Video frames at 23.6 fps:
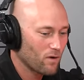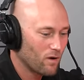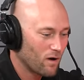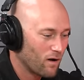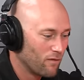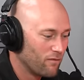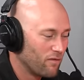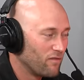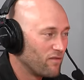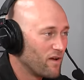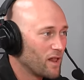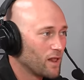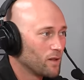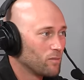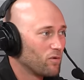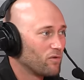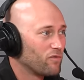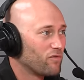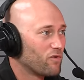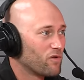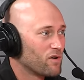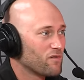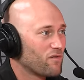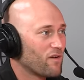of available
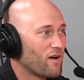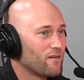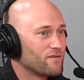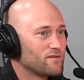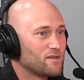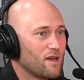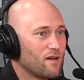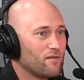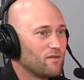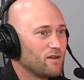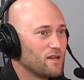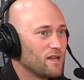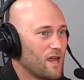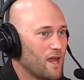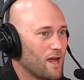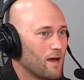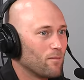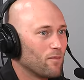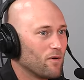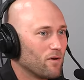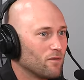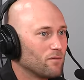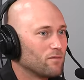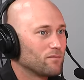forty-five seventy
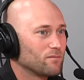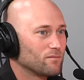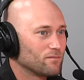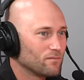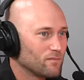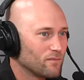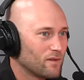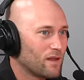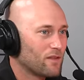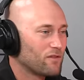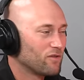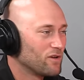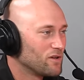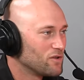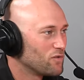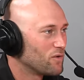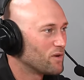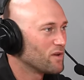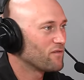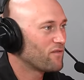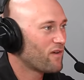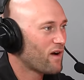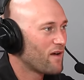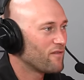ammo, that three
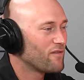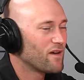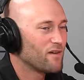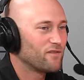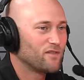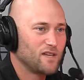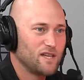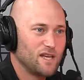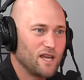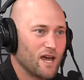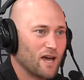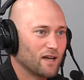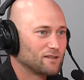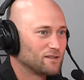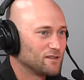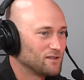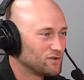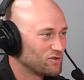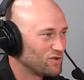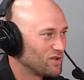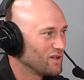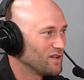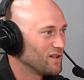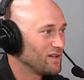twenty-five F T X
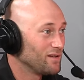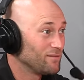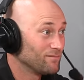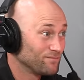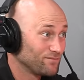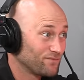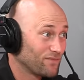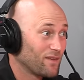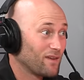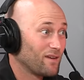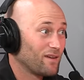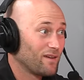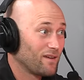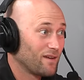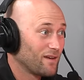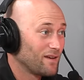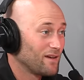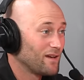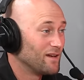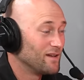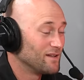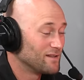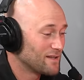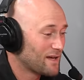is really,
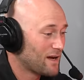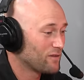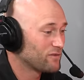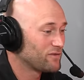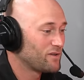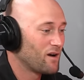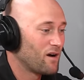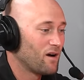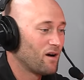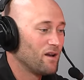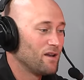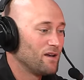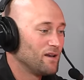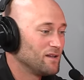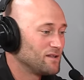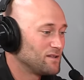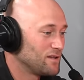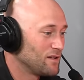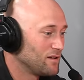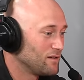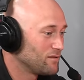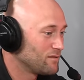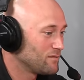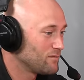it's out there and it's
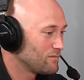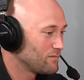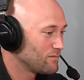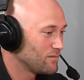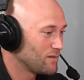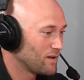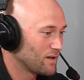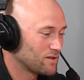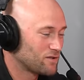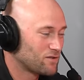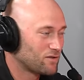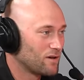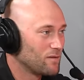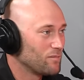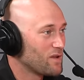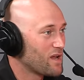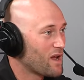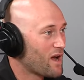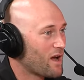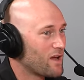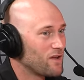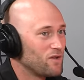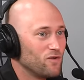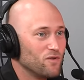in extremely
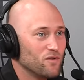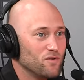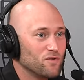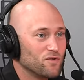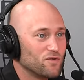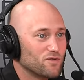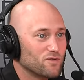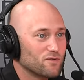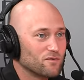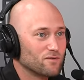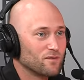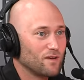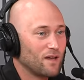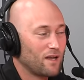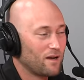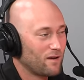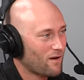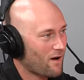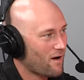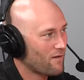high use. And